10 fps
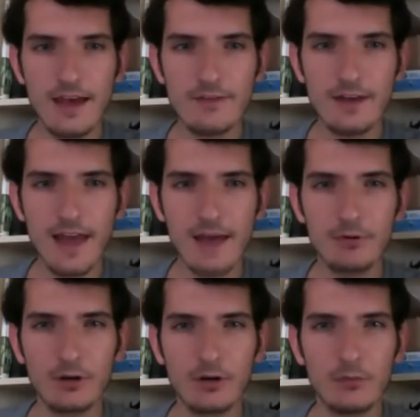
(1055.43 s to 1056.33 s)
have an
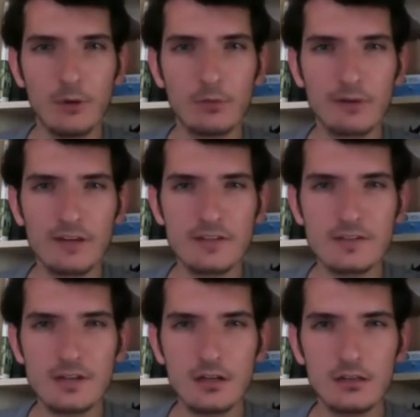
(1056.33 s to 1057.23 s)
app or a mobile
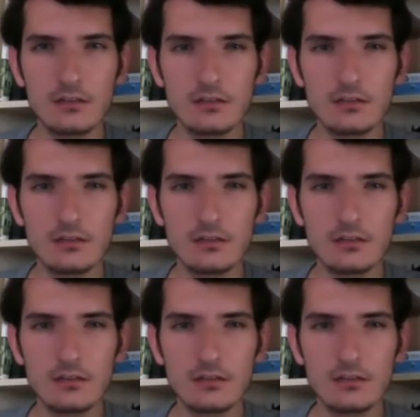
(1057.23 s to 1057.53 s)
presence at all?